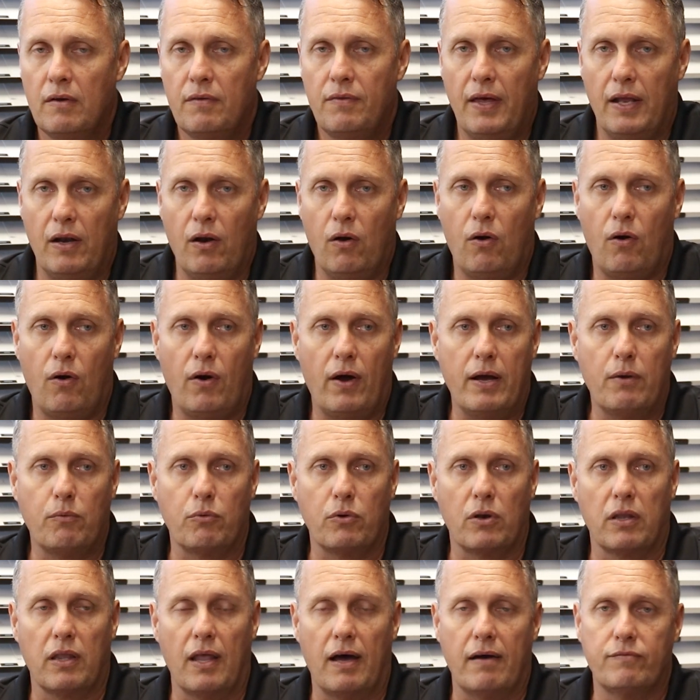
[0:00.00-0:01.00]
then I
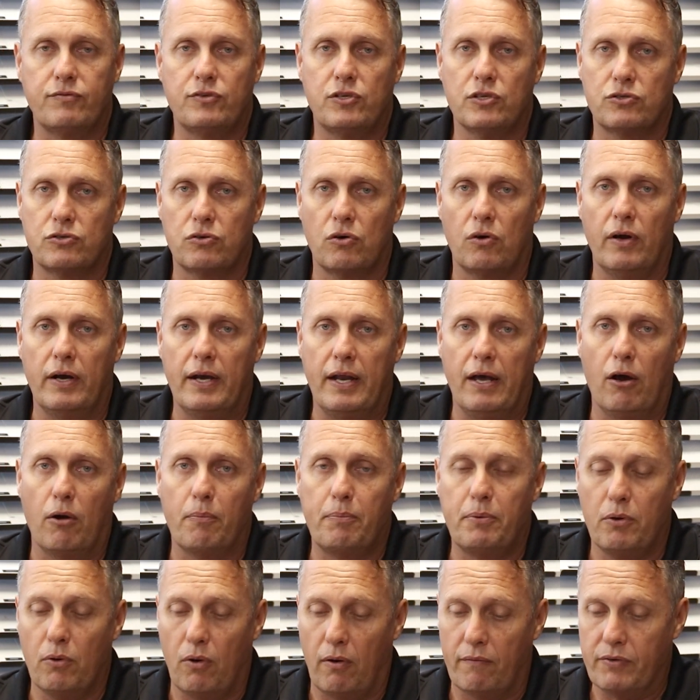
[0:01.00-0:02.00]
would love to try and
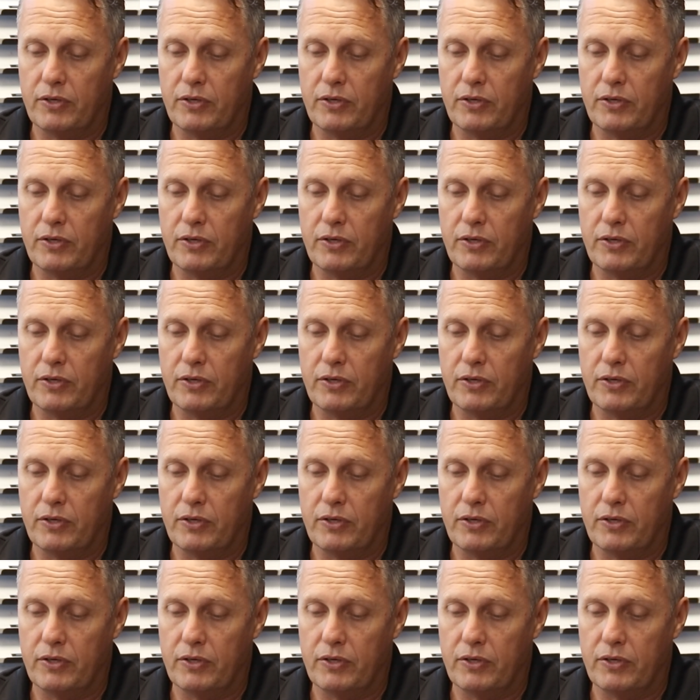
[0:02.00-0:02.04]
help you.